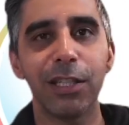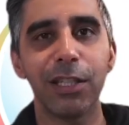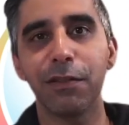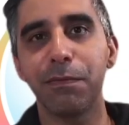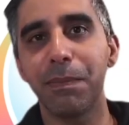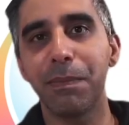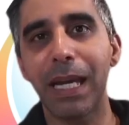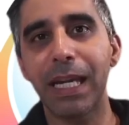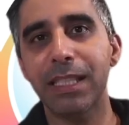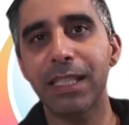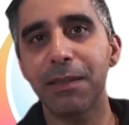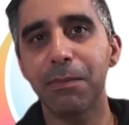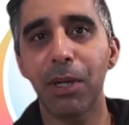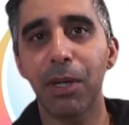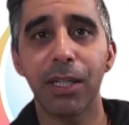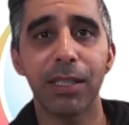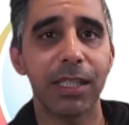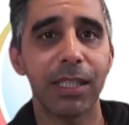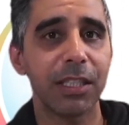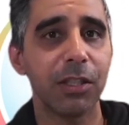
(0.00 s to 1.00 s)
of
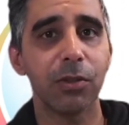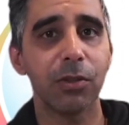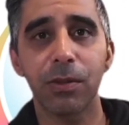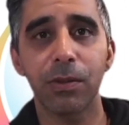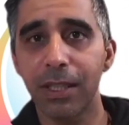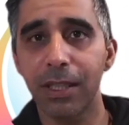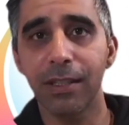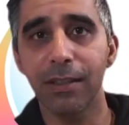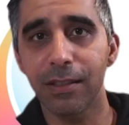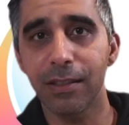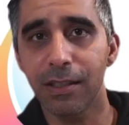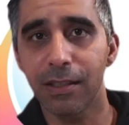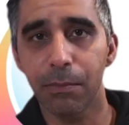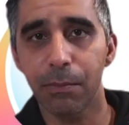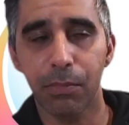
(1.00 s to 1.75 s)
maximizing your yield in the